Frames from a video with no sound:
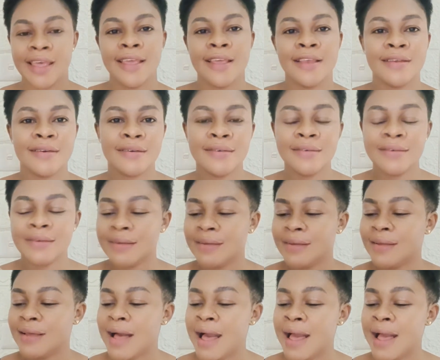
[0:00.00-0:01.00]
You know,
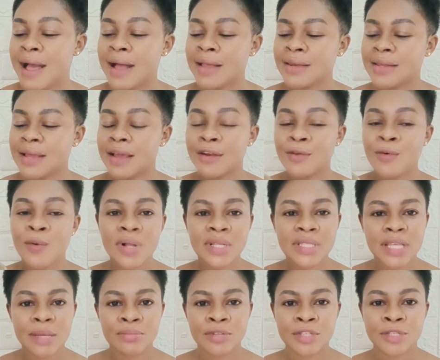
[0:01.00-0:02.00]
I added
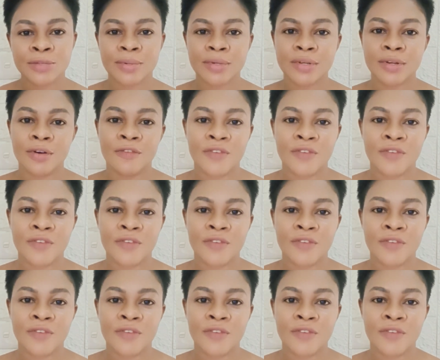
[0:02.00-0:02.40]
1 tablespoon